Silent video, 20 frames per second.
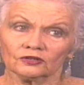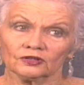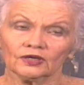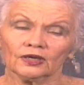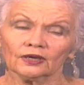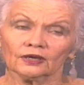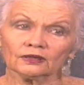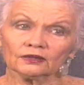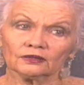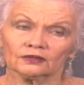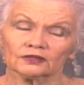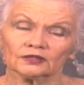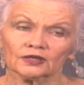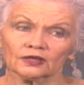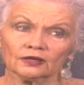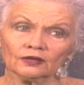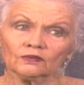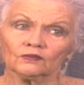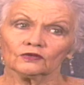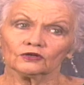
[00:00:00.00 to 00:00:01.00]
Yeah, it's
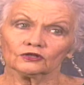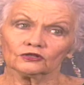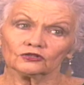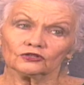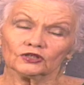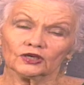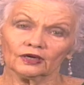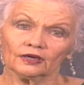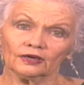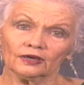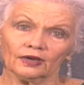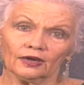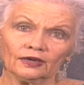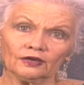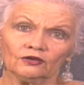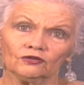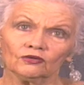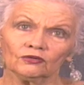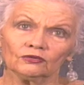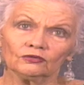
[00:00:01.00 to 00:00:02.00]
getting worse. And I
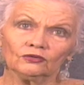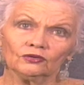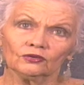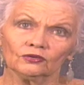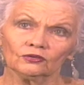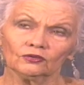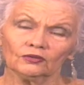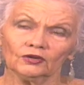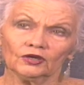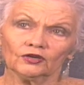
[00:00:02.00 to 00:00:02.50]
don't know